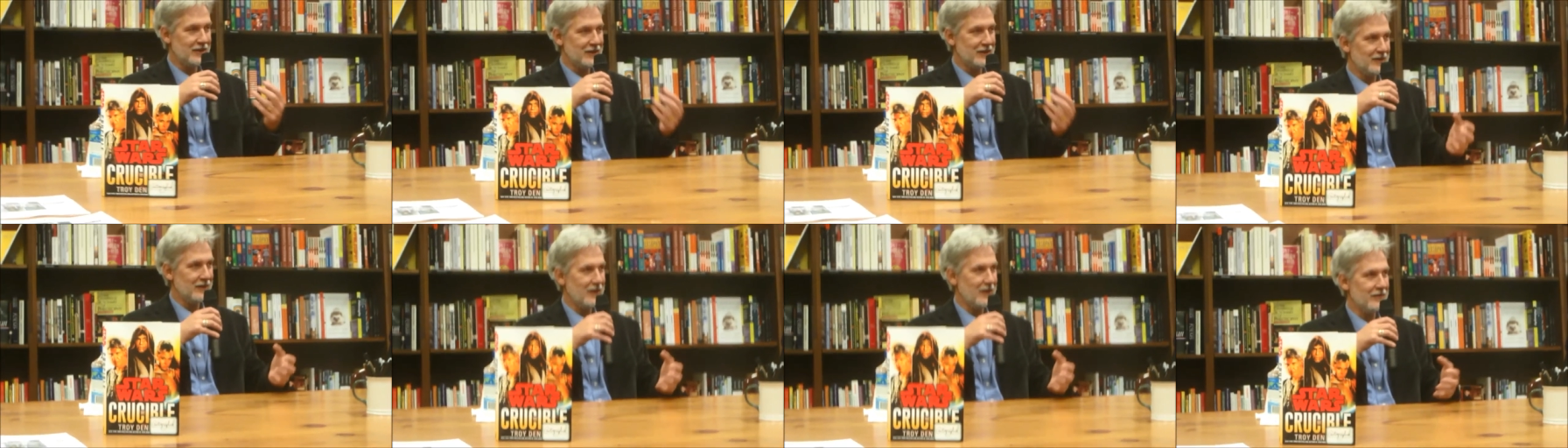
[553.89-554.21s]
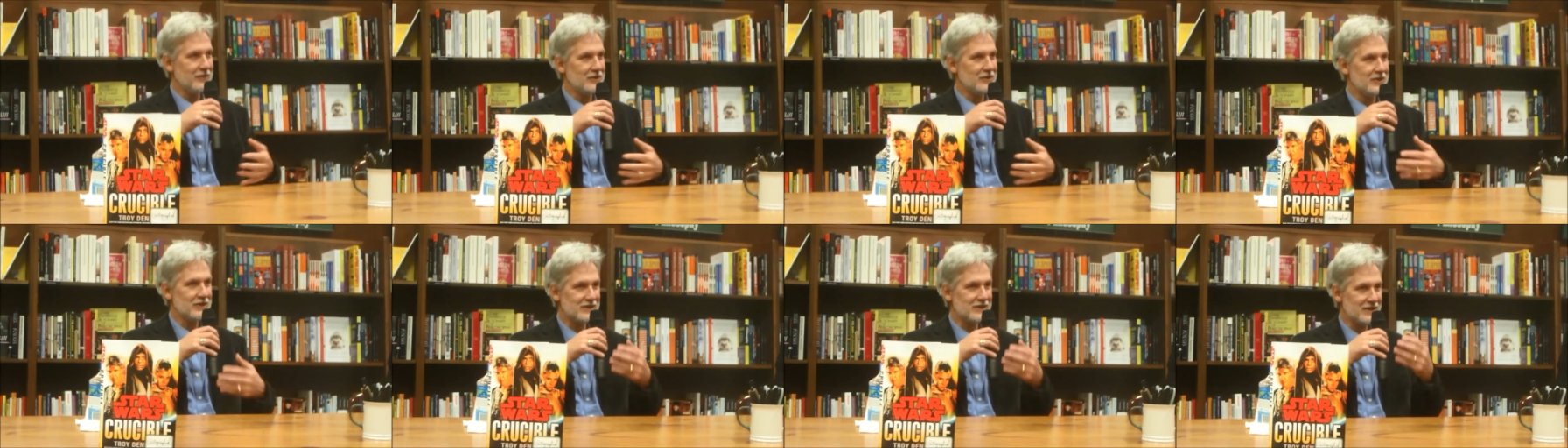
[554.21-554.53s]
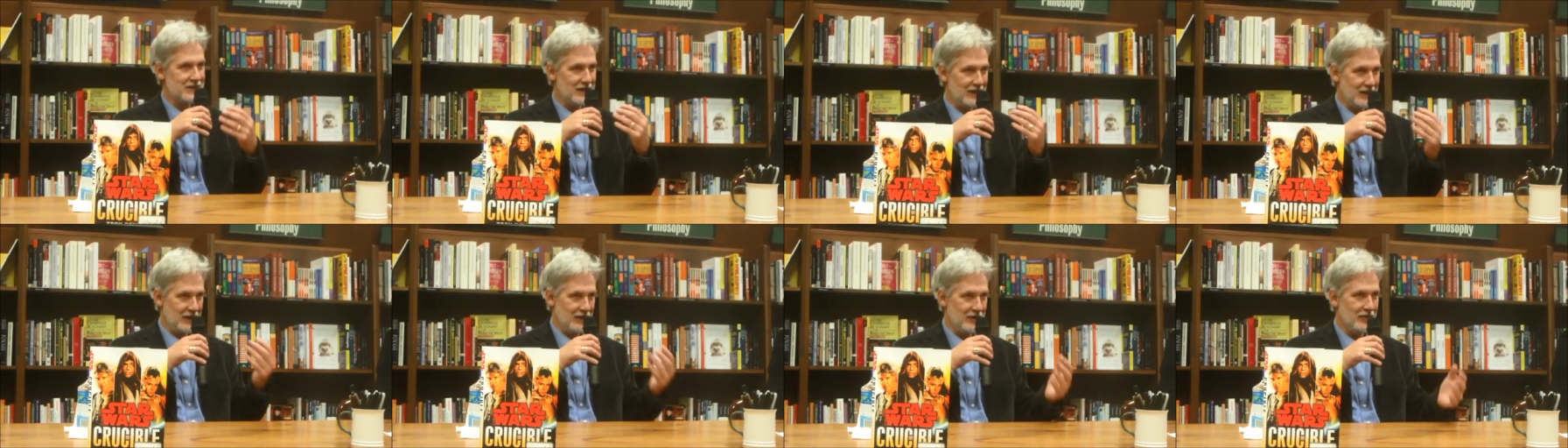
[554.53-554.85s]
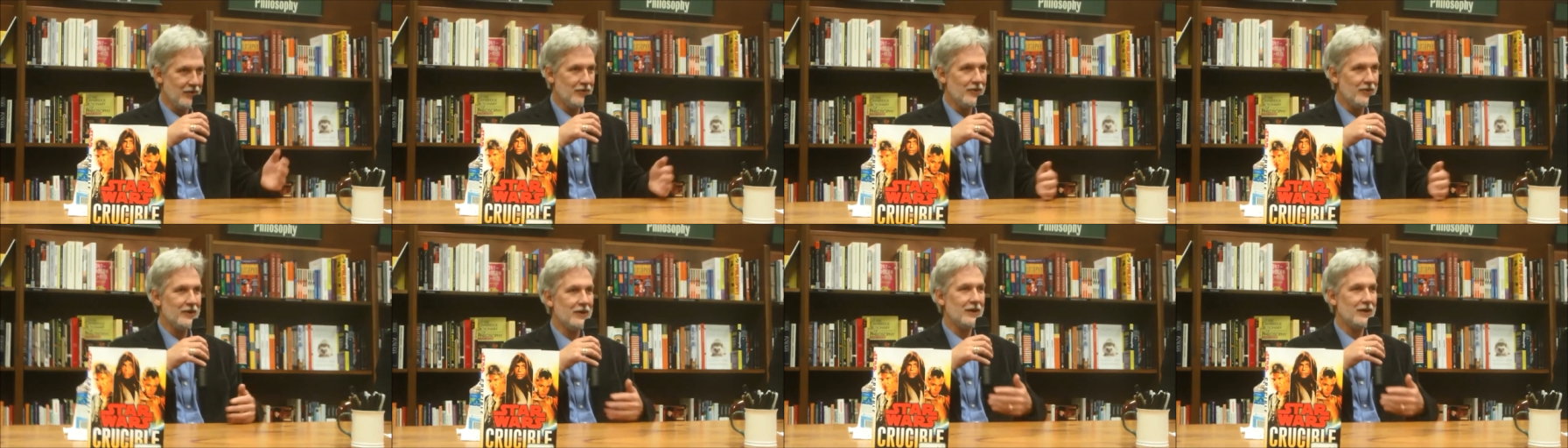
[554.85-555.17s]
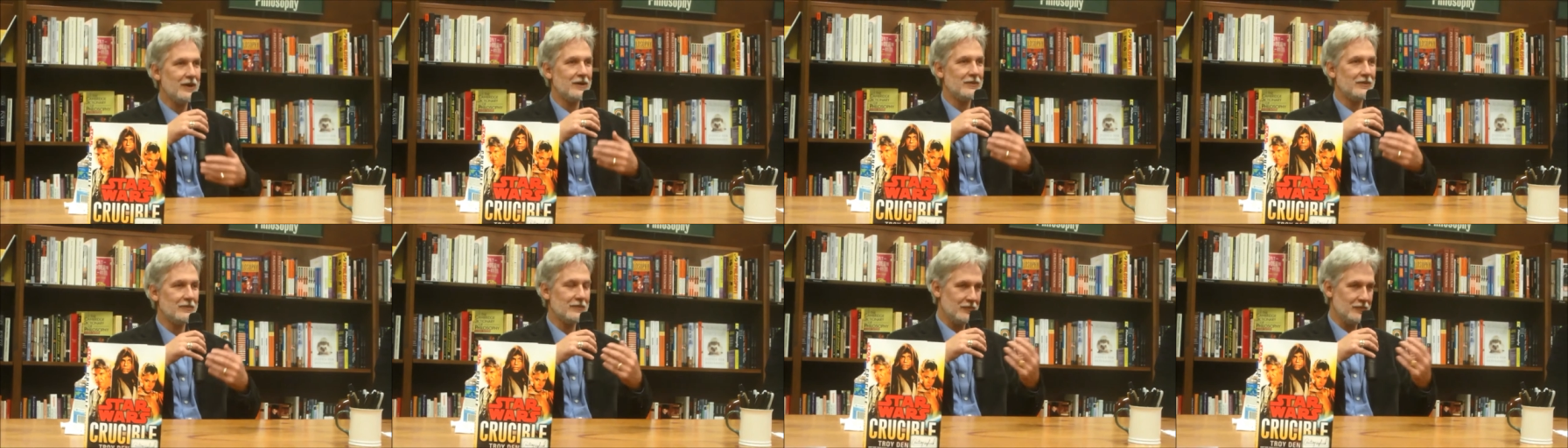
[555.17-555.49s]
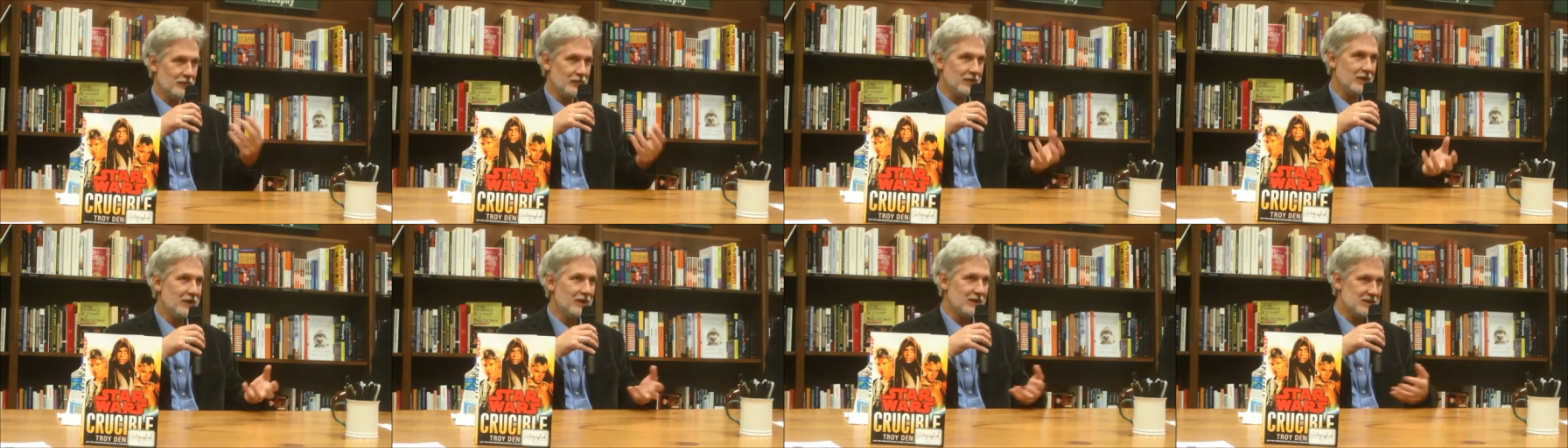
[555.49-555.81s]
and they were just getting going
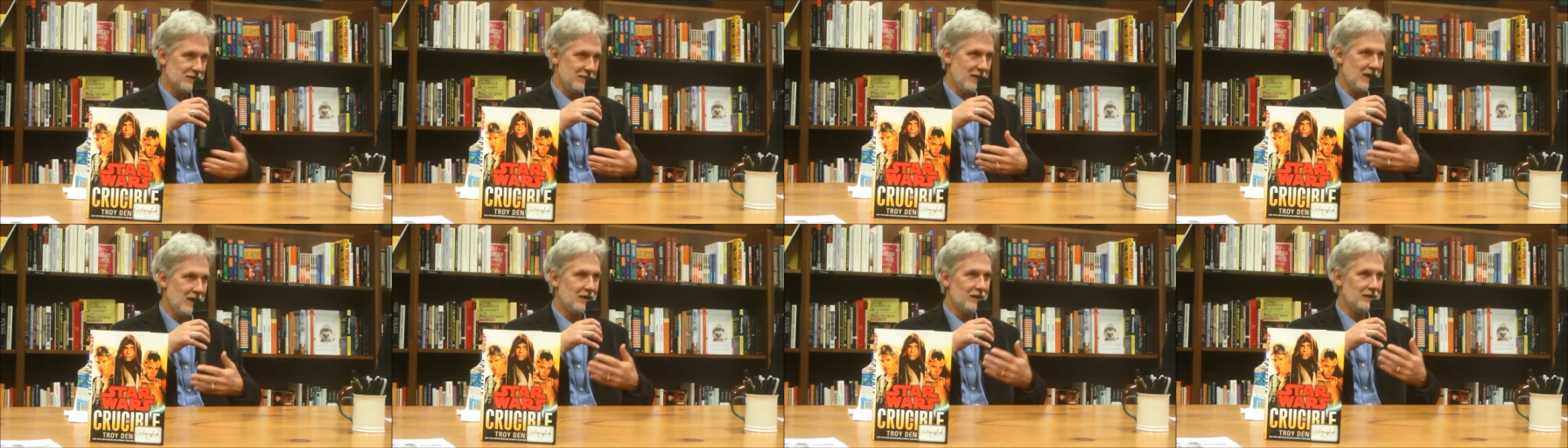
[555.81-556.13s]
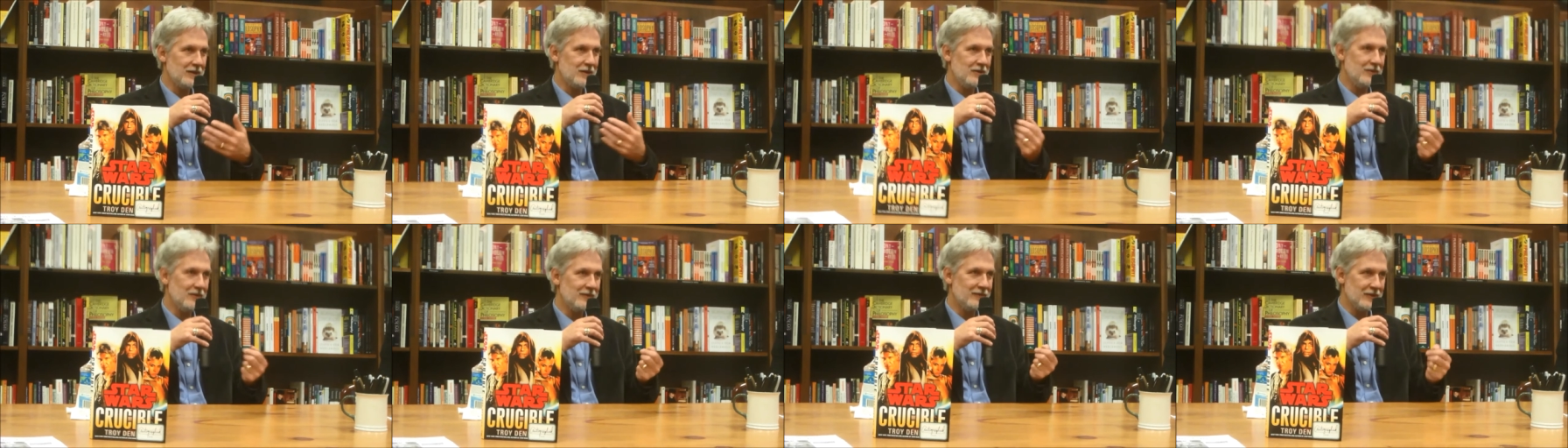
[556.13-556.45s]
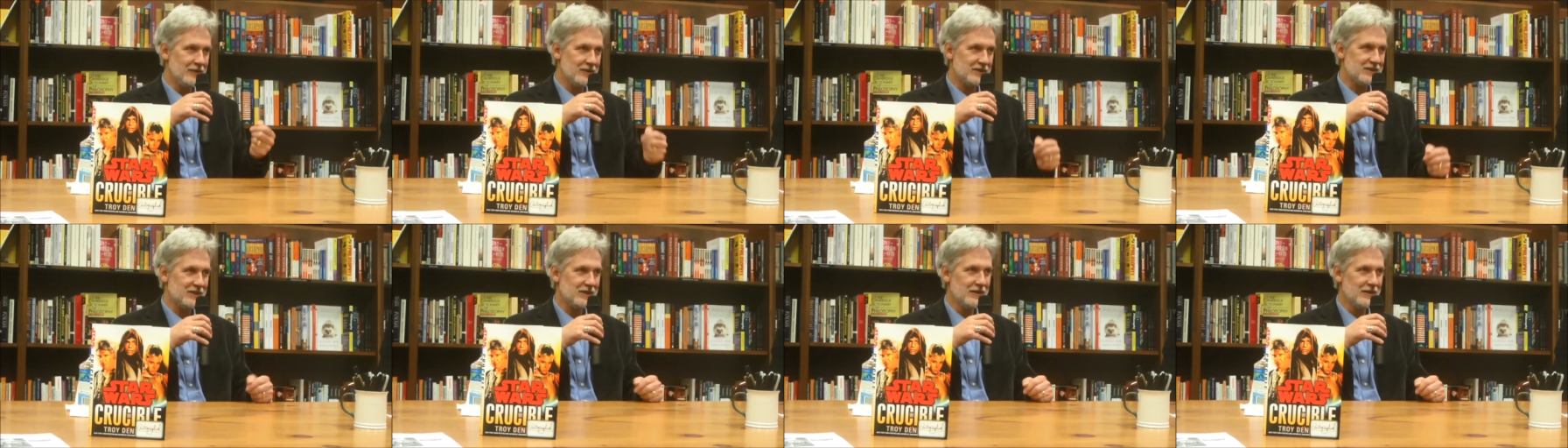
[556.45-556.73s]
on the expanded universe.